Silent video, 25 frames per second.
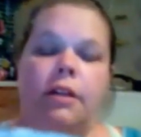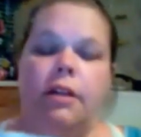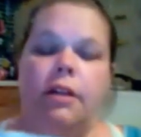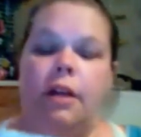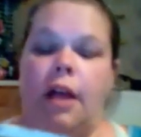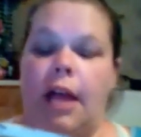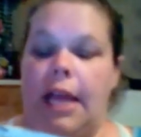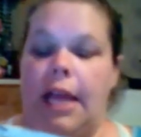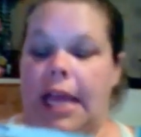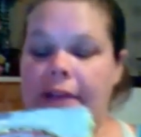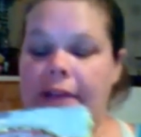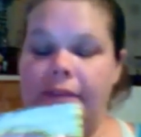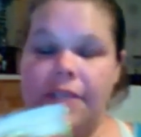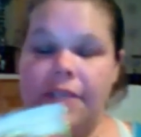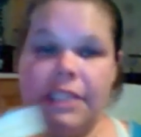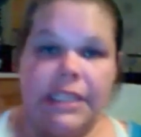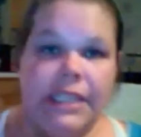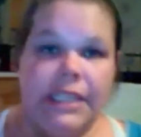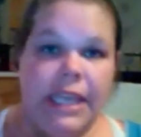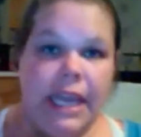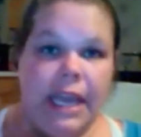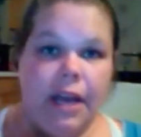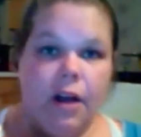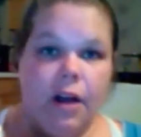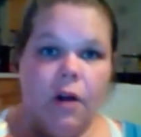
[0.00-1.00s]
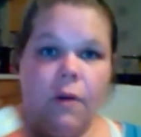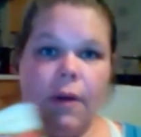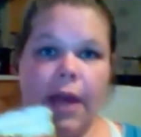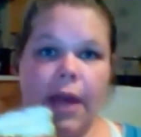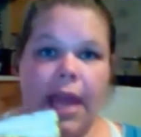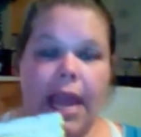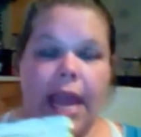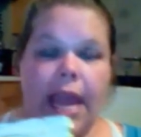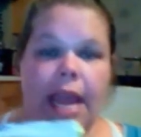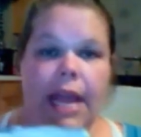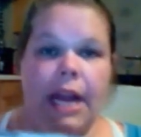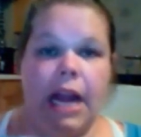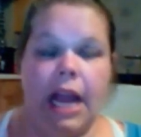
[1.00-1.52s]
I have a scale,
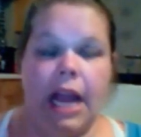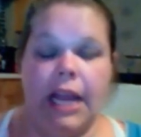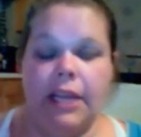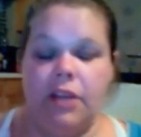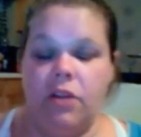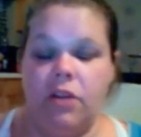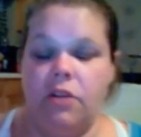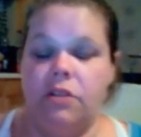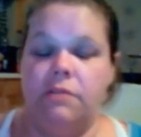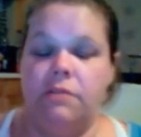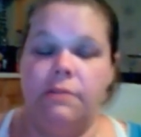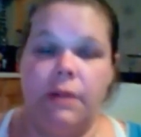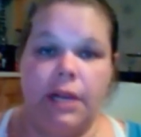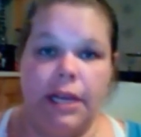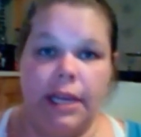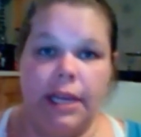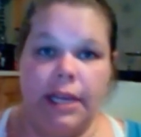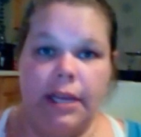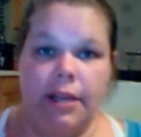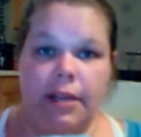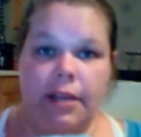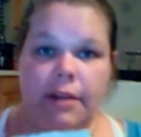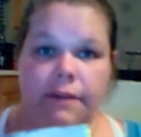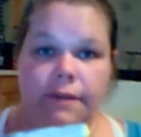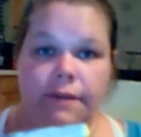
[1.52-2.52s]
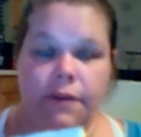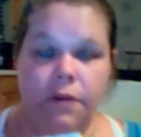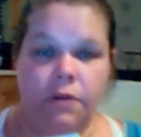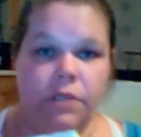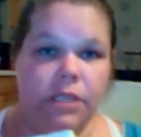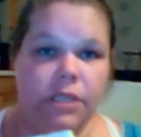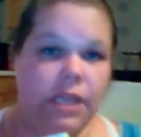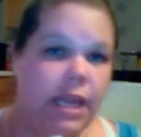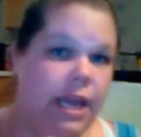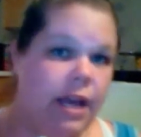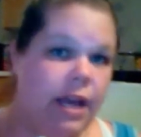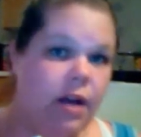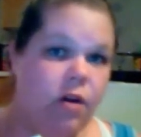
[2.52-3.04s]
and I use my food
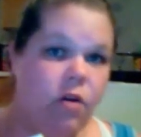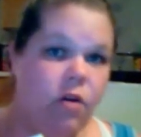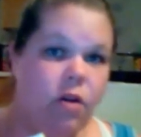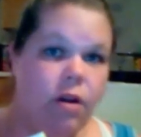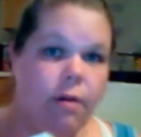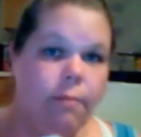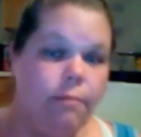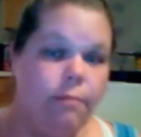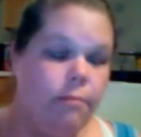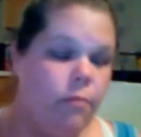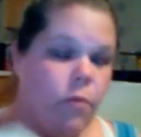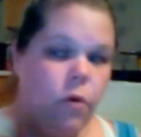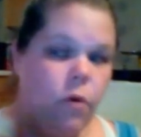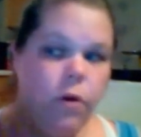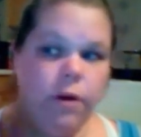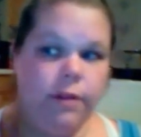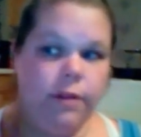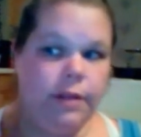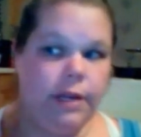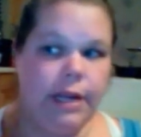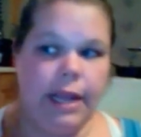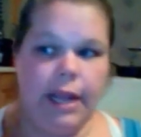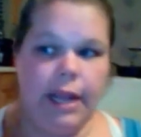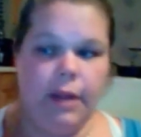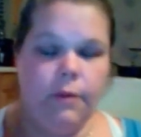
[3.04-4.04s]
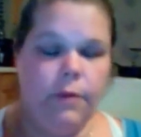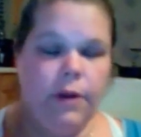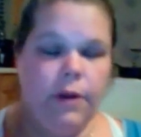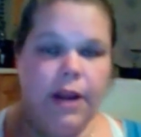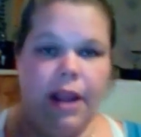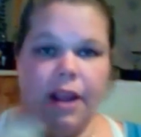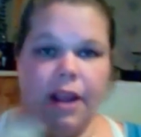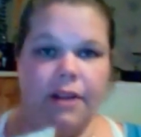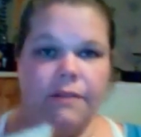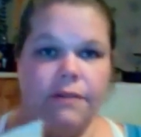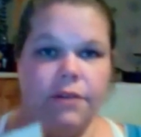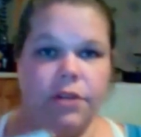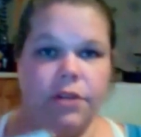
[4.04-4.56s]
scale more than I would
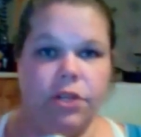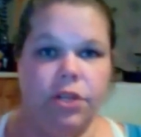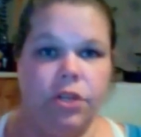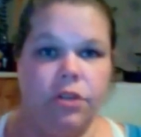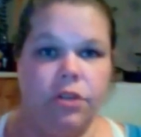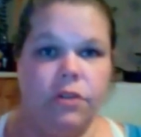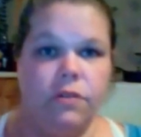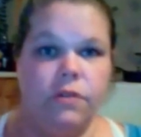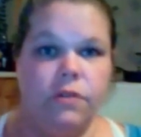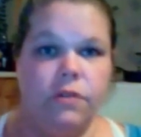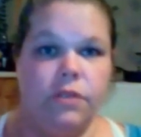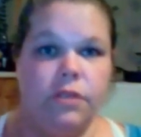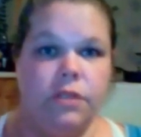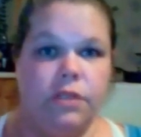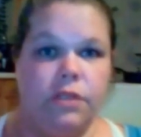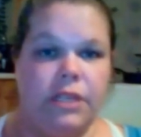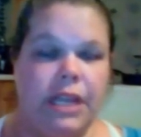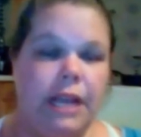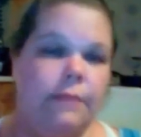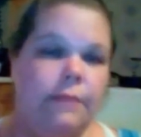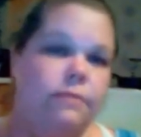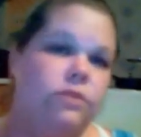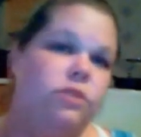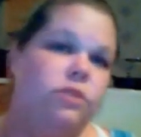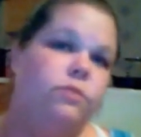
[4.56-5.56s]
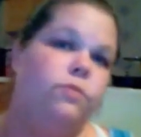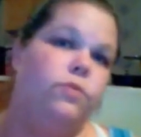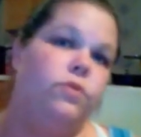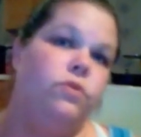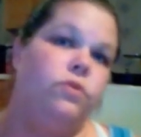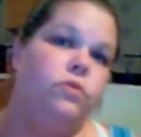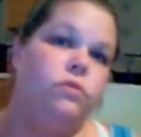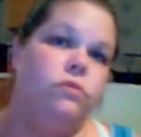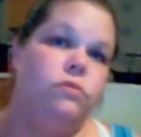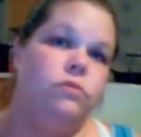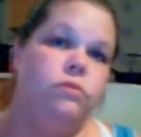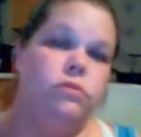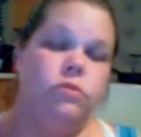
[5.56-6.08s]
ever use
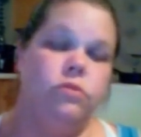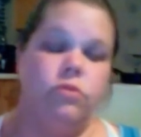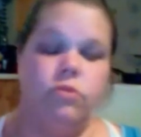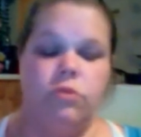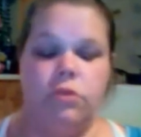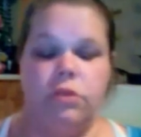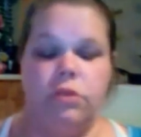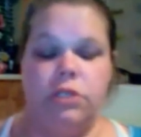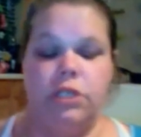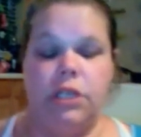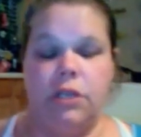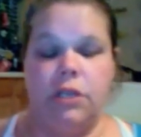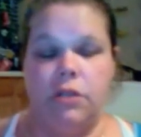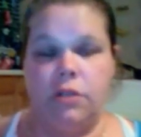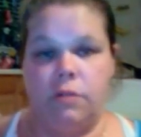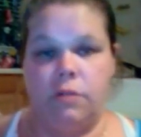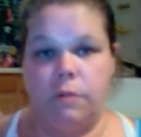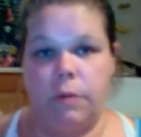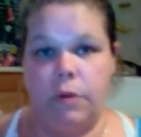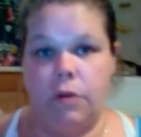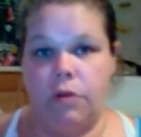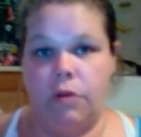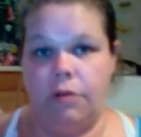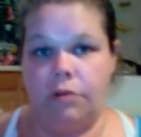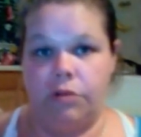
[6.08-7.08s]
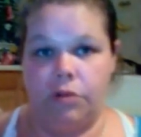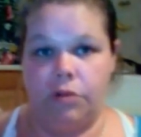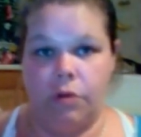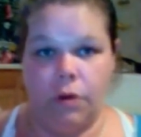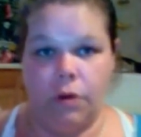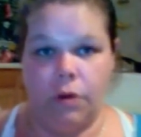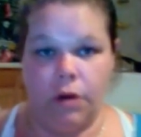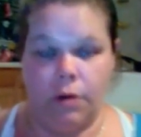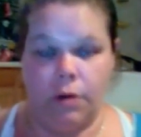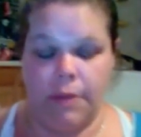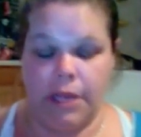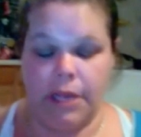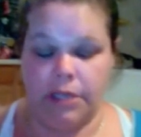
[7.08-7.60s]
tablespoons or teaspoons
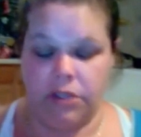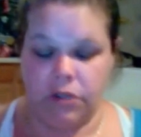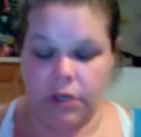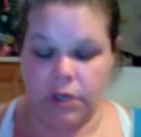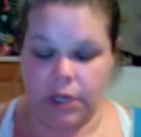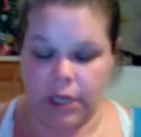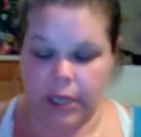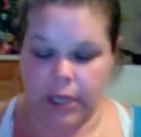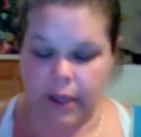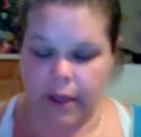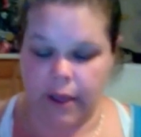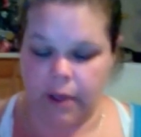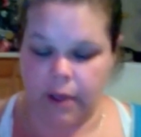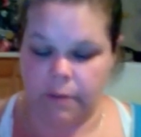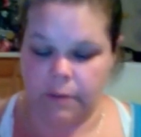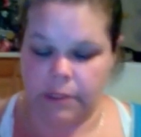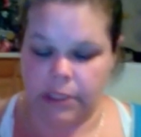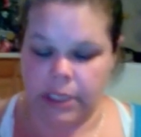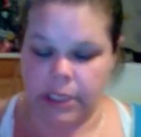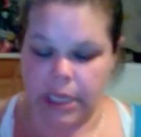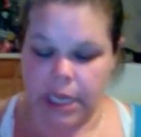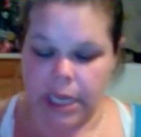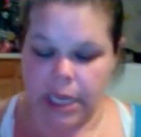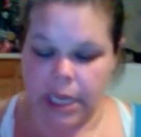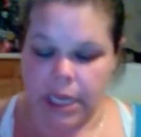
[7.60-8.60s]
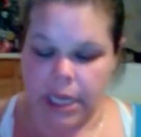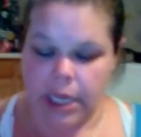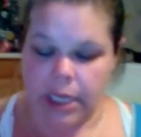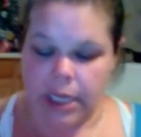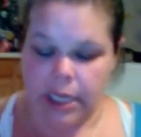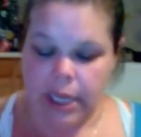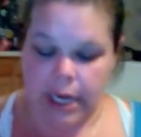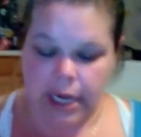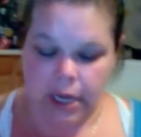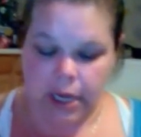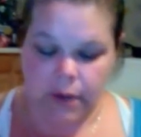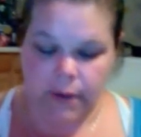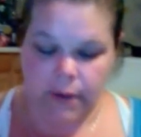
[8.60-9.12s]
or measuring cups.
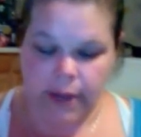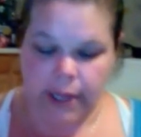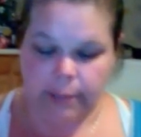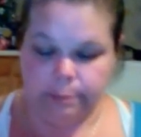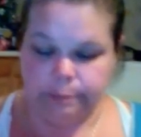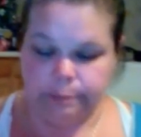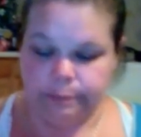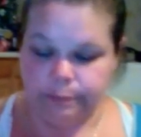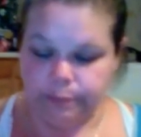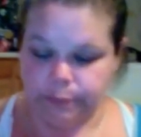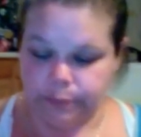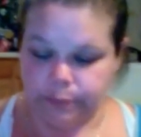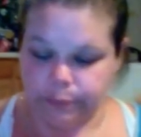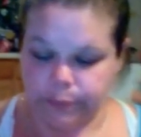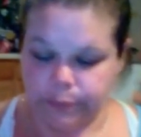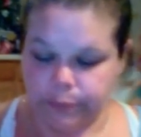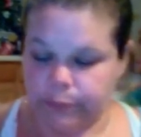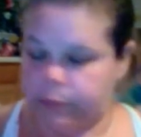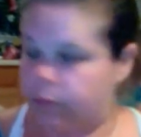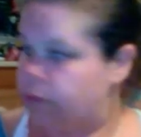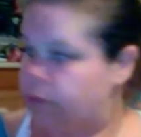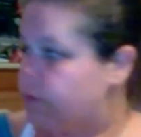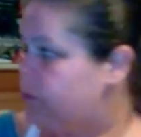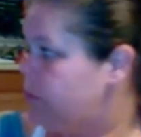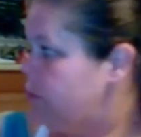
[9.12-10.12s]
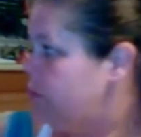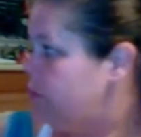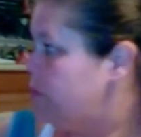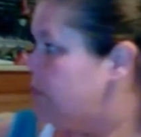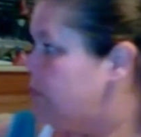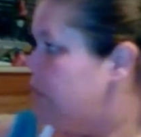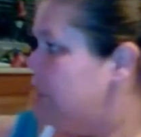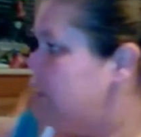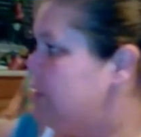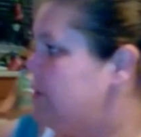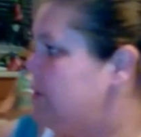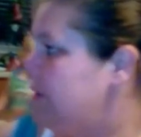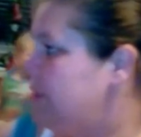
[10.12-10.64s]
Anyway,
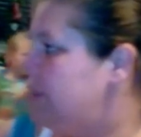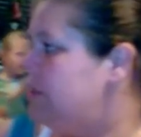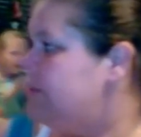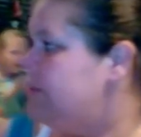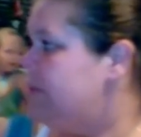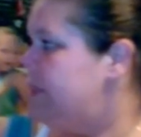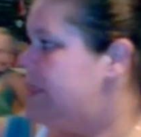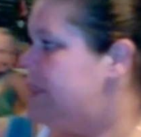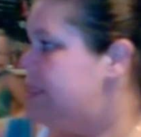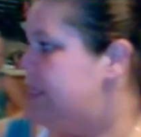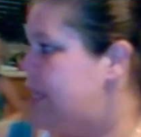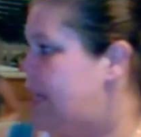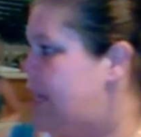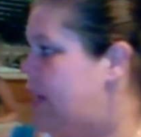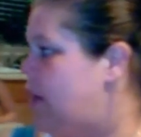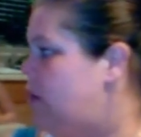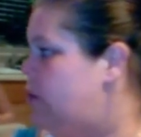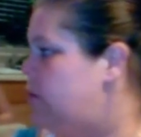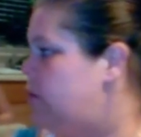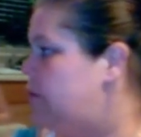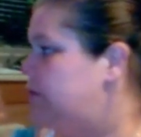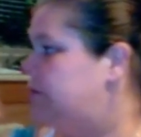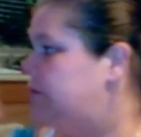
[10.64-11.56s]
so here's my scale.